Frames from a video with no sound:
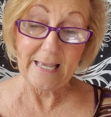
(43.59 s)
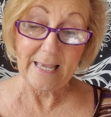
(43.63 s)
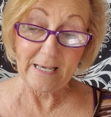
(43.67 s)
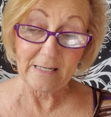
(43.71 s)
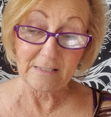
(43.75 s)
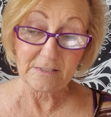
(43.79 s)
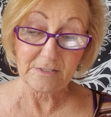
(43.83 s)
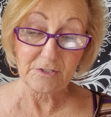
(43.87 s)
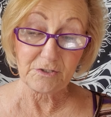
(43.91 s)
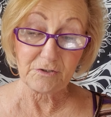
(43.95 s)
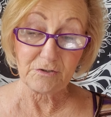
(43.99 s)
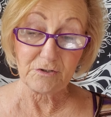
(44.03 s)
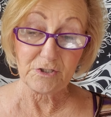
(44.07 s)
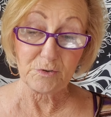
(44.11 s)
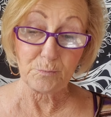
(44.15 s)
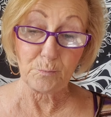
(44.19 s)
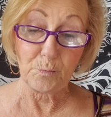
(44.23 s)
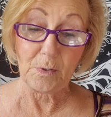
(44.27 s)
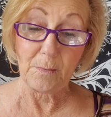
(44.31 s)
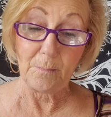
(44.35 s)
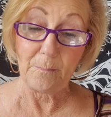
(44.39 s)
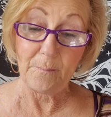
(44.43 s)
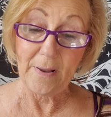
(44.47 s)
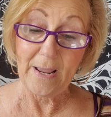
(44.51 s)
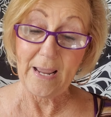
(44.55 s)
answers
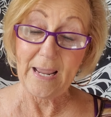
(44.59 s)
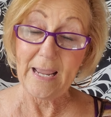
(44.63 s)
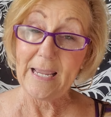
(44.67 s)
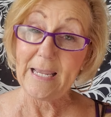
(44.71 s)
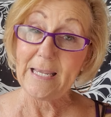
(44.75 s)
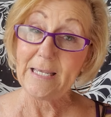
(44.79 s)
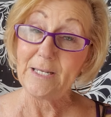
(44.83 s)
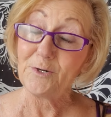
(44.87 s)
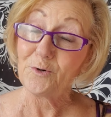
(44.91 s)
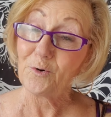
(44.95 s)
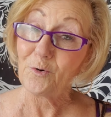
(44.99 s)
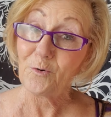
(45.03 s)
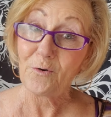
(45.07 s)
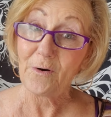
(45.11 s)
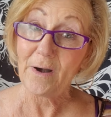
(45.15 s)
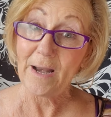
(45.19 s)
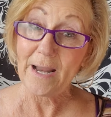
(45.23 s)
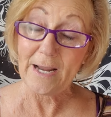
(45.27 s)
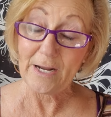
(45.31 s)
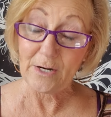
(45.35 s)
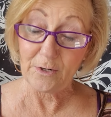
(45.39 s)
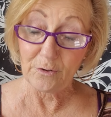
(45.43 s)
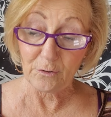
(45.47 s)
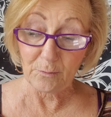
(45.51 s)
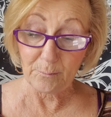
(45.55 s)
when pain or
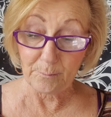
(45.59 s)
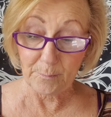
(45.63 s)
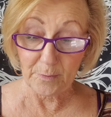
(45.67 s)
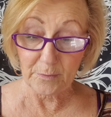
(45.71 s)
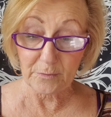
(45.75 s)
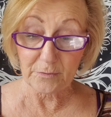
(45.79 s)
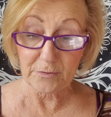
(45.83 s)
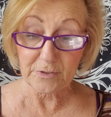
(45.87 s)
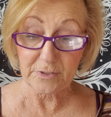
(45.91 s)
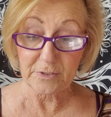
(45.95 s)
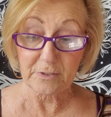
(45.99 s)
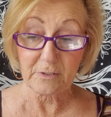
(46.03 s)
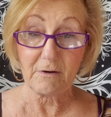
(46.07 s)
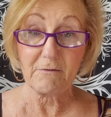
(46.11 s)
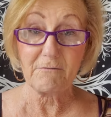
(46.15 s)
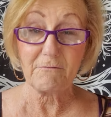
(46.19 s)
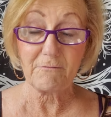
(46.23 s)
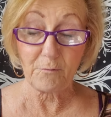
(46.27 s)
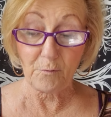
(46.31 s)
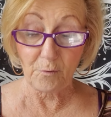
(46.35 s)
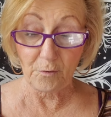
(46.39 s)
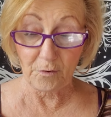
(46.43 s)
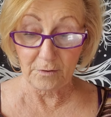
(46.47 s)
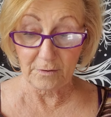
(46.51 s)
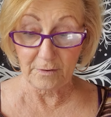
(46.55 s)
anger burst
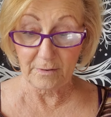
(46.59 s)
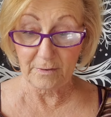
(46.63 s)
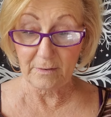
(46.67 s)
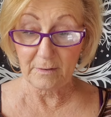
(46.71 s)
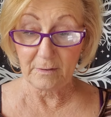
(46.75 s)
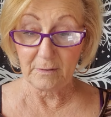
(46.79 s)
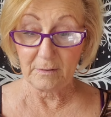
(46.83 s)
forth.